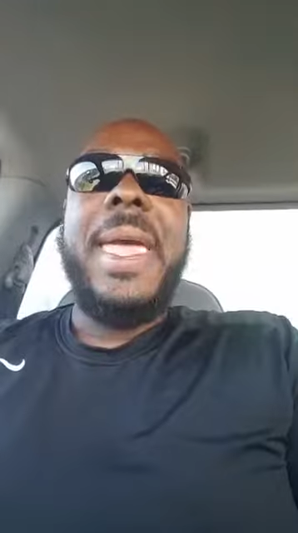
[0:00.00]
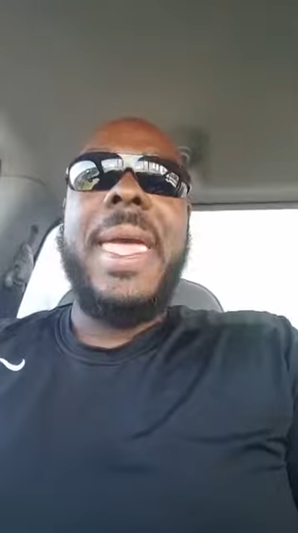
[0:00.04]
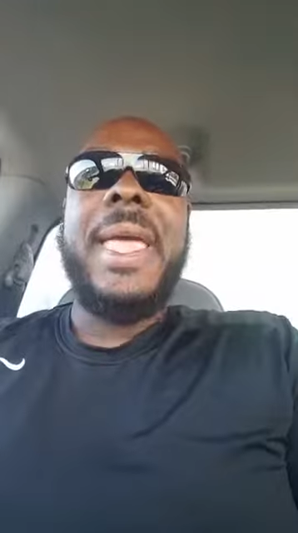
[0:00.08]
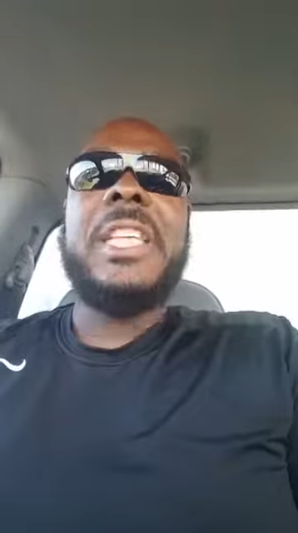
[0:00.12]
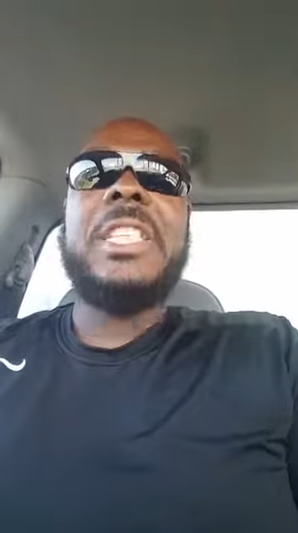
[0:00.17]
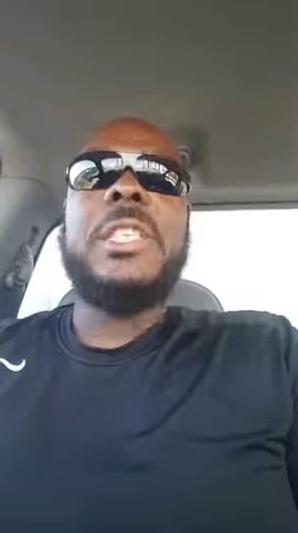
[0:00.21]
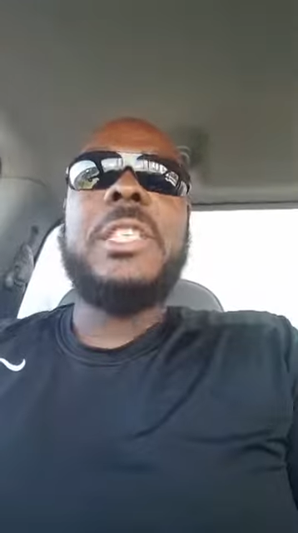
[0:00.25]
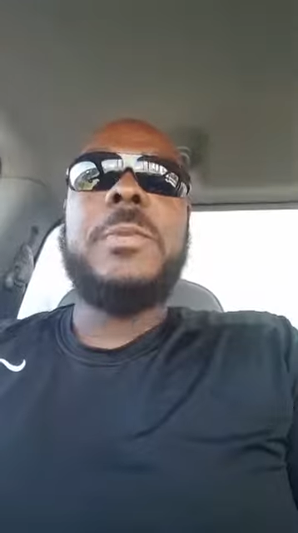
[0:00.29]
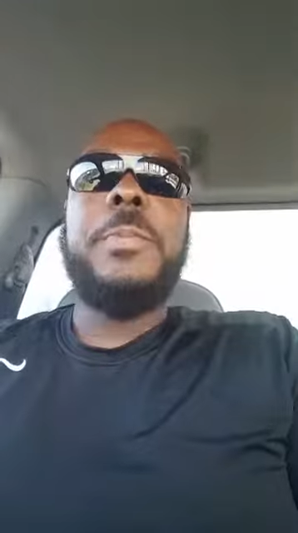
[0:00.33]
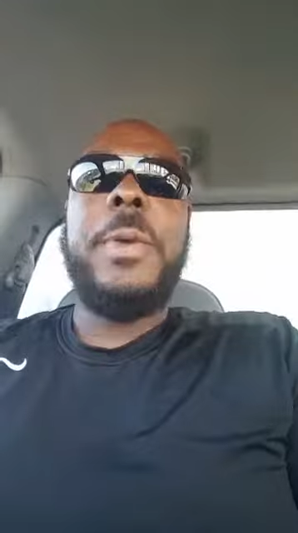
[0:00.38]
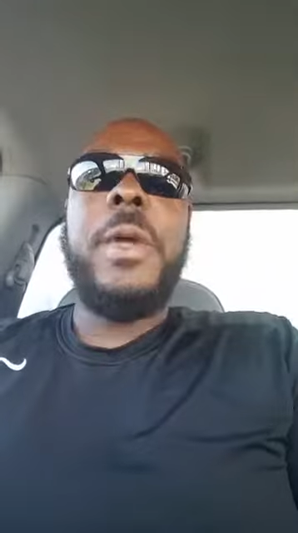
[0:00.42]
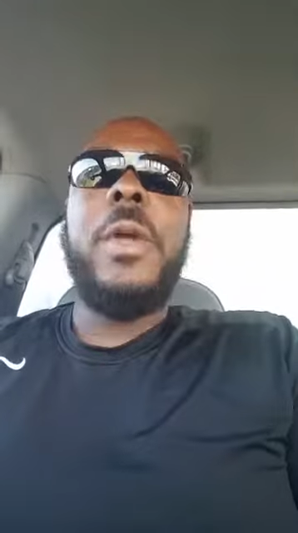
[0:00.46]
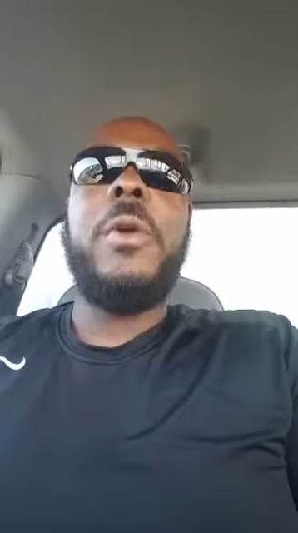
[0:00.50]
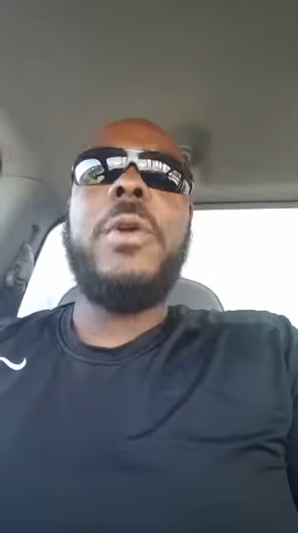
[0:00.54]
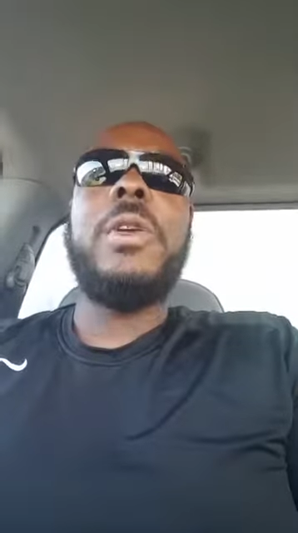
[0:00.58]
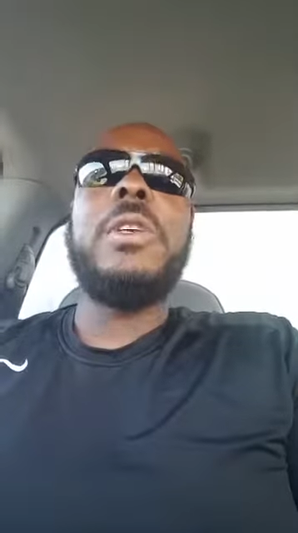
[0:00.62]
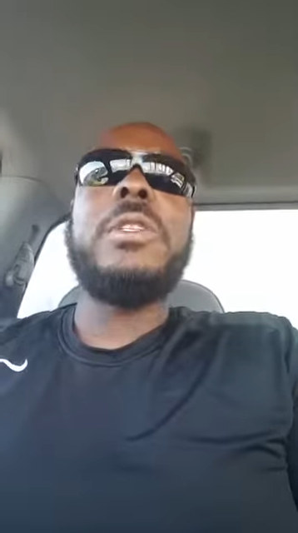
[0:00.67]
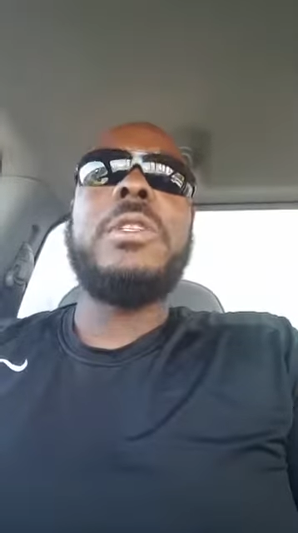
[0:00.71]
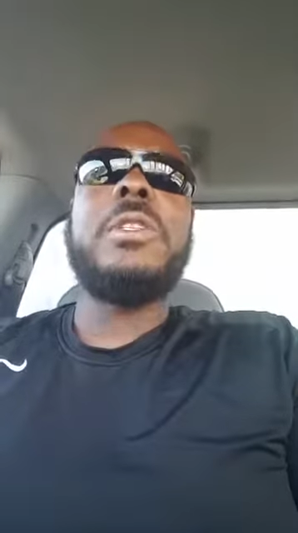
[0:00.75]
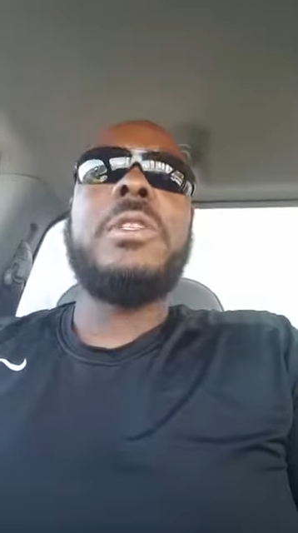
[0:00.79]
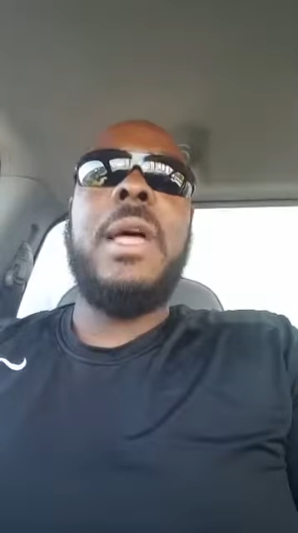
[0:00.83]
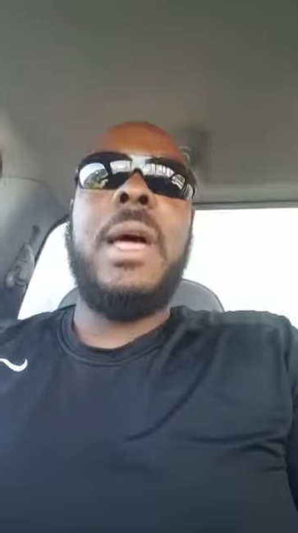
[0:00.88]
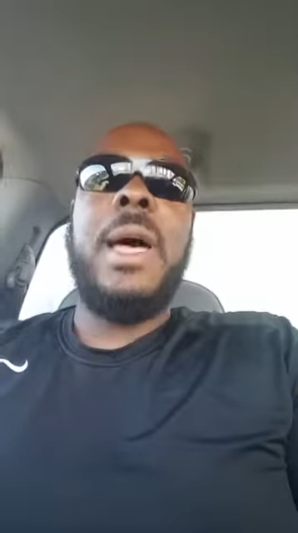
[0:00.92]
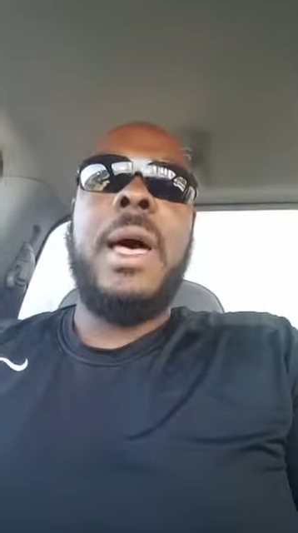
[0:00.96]

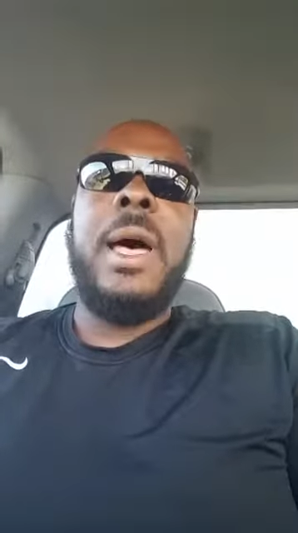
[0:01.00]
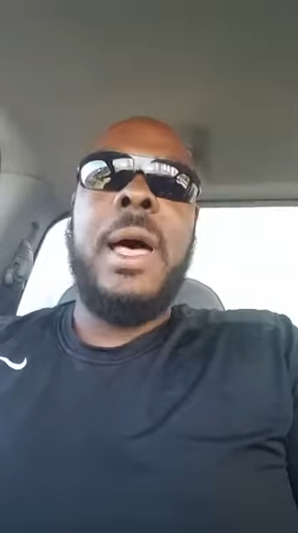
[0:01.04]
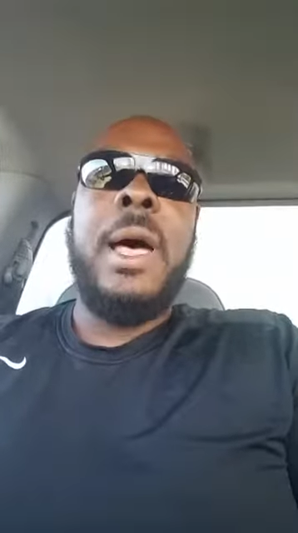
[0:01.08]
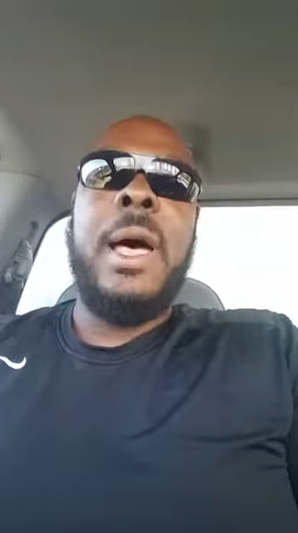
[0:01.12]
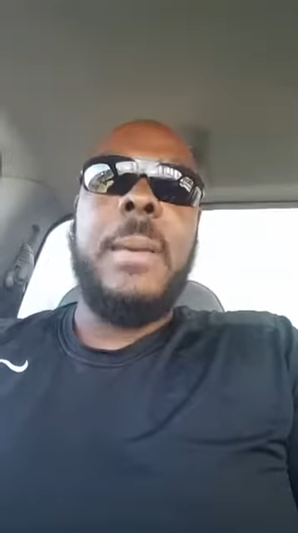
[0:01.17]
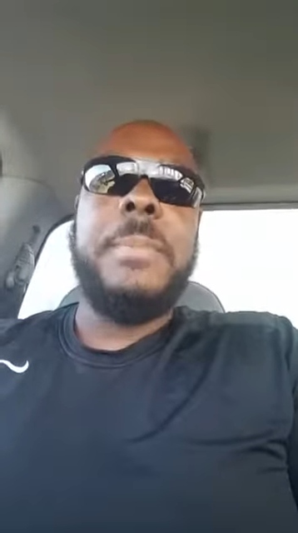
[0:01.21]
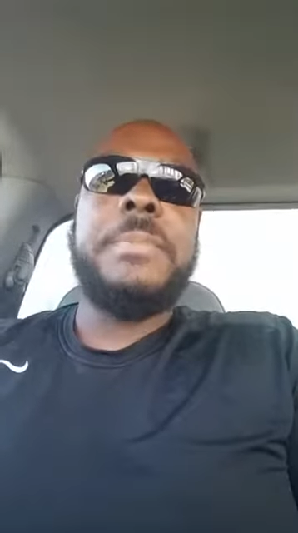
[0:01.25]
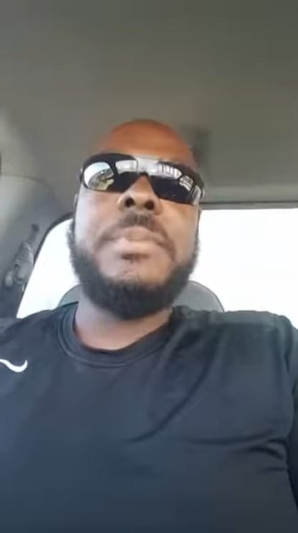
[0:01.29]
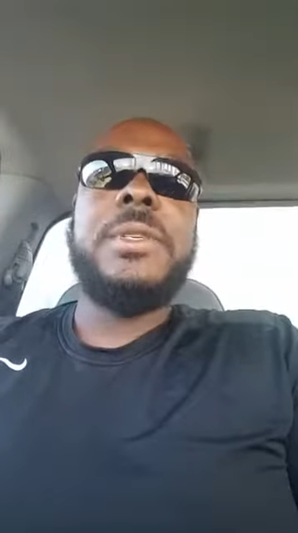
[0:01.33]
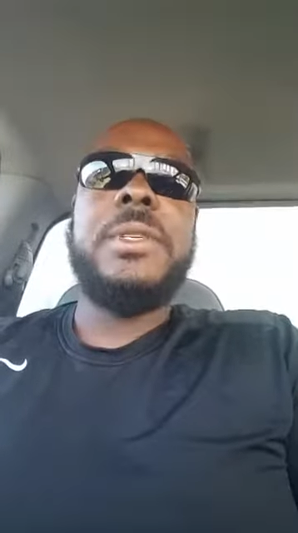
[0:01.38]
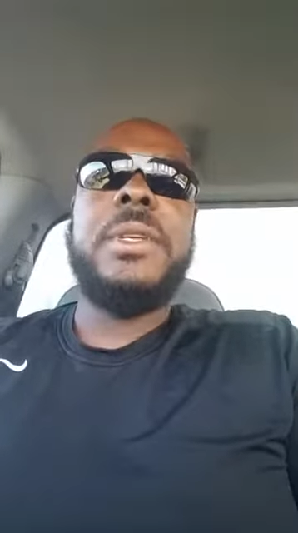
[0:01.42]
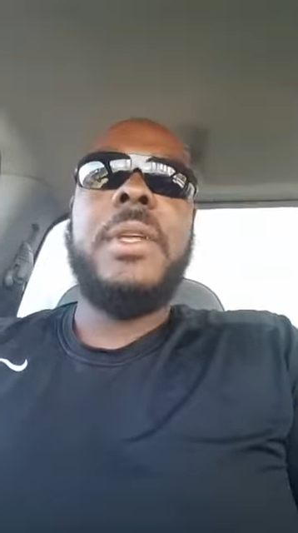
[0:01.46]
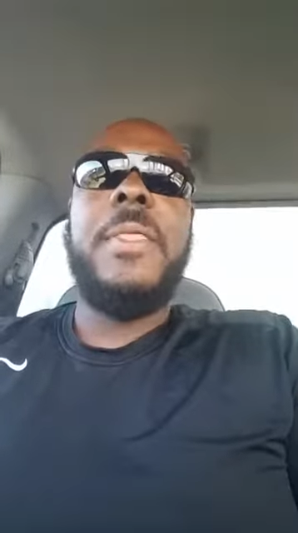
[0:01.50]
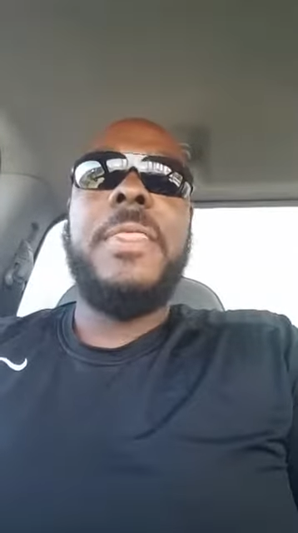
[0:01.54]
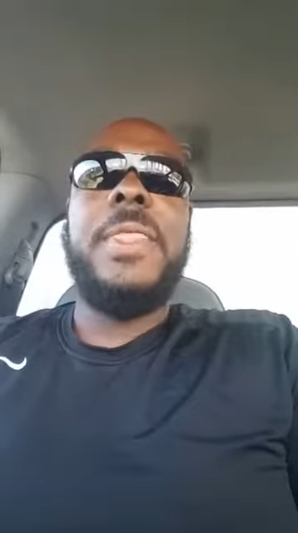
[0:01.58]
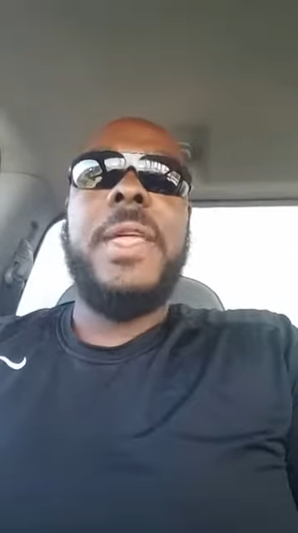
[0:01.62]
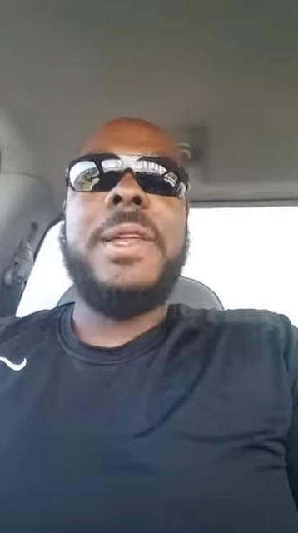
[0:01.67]
Experience the ups,